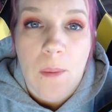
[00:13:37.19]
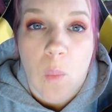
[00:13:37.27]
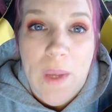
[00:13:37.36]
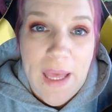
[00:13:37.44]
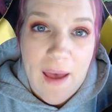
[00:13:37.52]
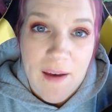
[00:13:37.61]

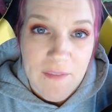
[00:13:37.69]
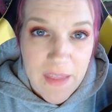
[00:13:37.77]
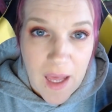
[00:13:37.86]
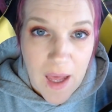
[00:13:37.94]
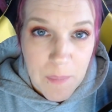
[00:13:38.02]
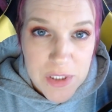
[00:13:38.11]
We have
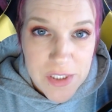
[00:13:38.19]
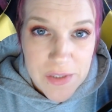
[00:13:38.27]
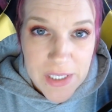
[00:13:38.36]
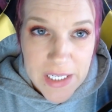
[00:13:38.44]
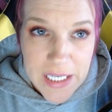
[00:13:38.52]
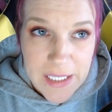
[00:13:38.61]
the
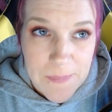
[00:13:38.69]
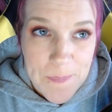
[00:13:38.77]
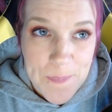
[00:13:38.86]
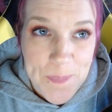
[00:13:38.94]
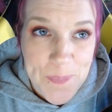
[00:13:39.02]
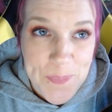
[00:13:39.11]
opportunity
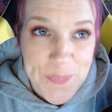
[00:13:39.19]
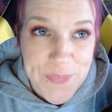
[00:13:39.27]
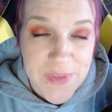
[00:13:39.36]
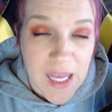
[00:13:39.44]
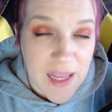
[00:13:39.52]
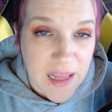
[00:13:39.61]

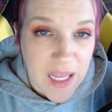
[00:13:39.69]
and